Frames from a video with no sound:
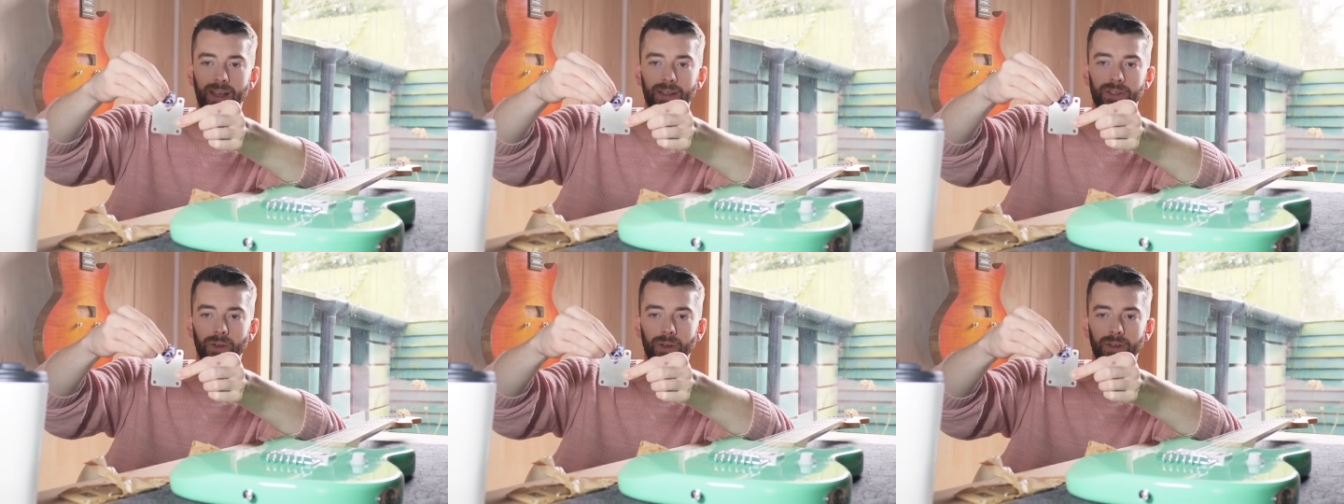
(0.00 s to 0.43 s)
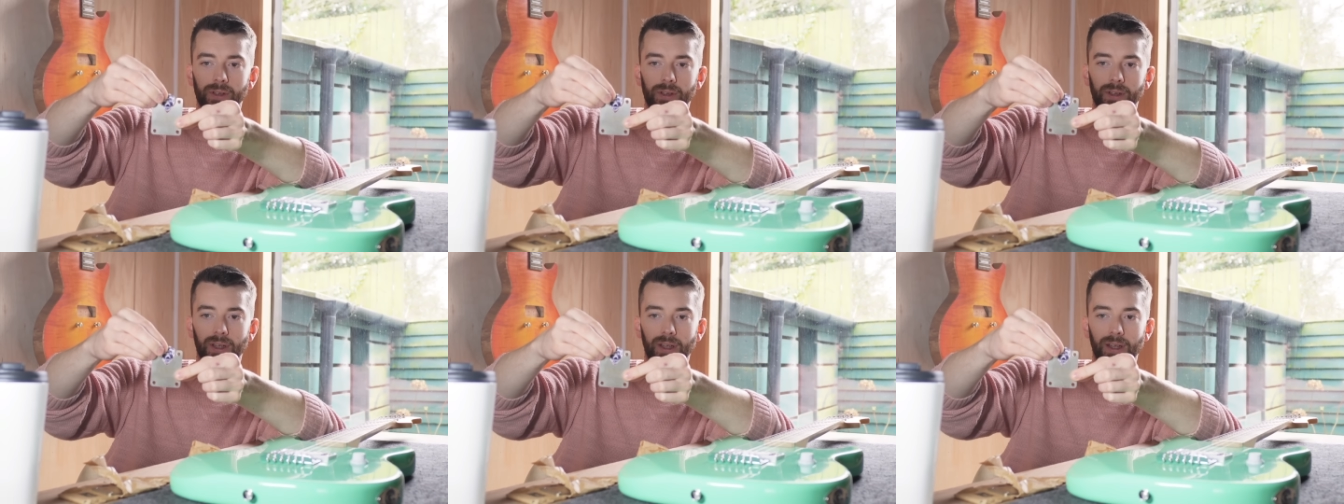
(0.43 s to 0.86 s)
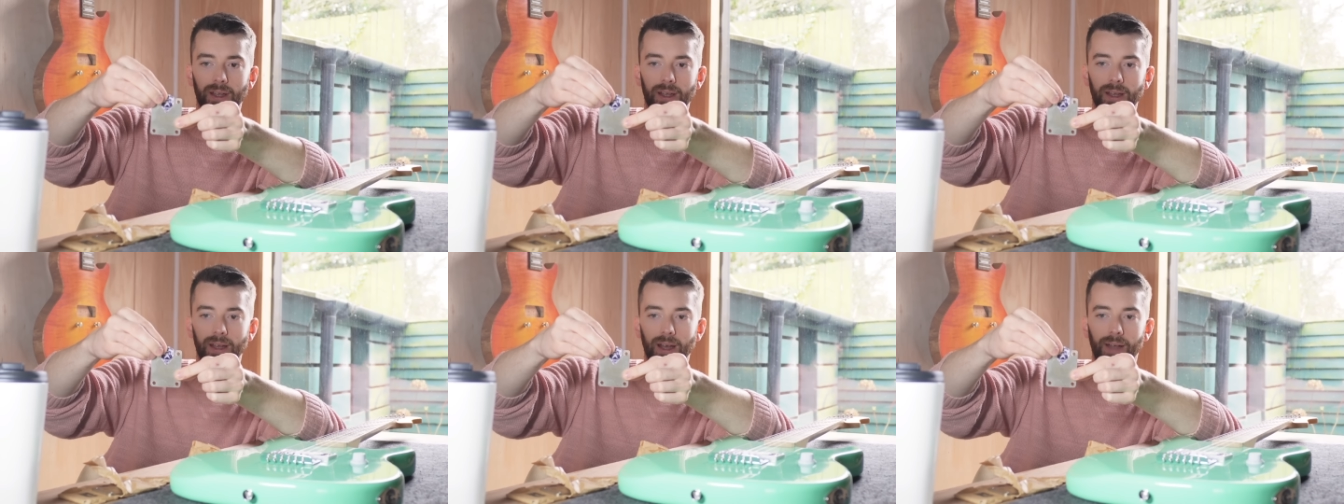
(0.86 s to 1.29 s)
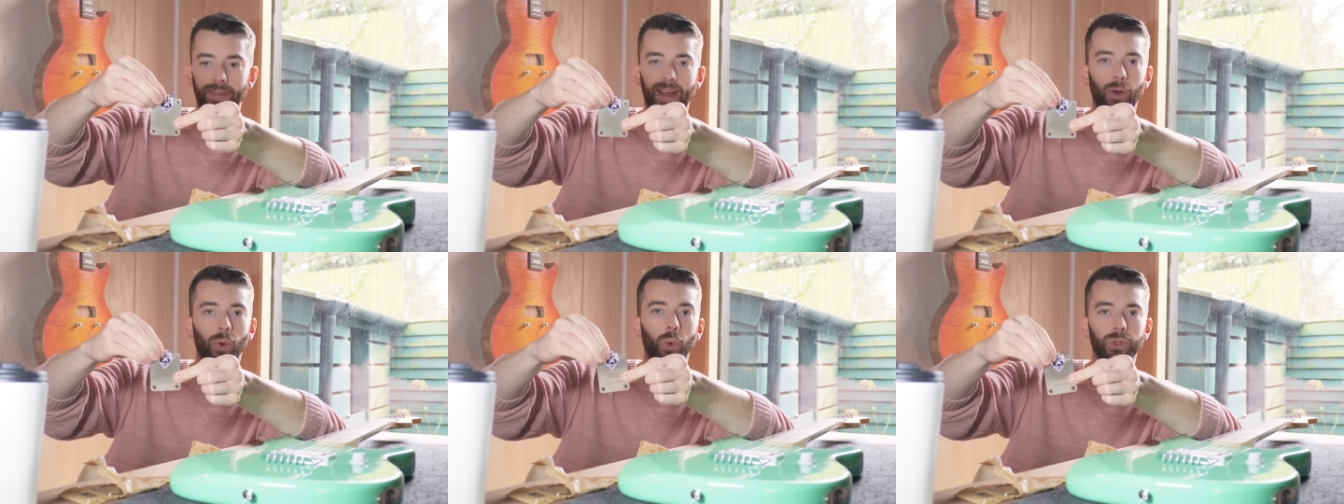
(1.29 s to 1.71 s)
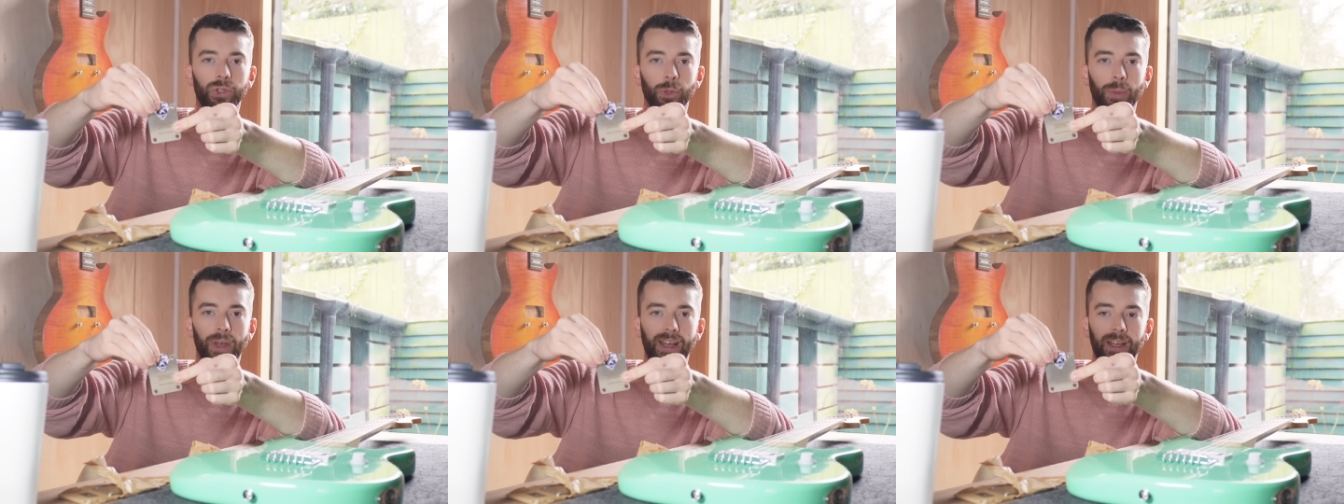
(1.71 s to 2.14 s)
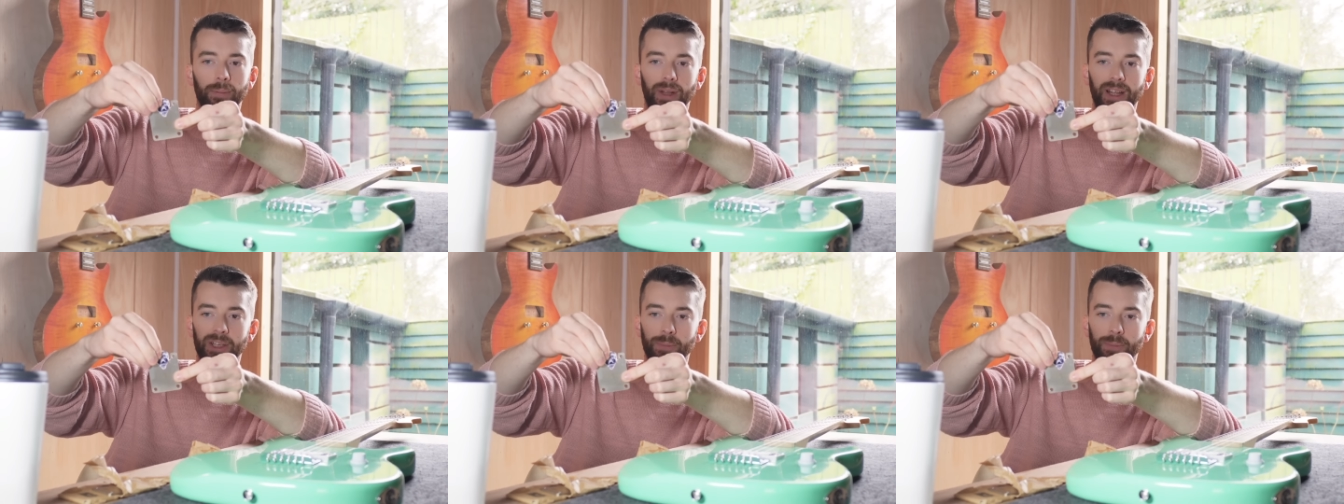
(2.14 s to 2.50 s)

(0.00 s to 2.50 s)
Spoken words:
into it, and that holds your pick in place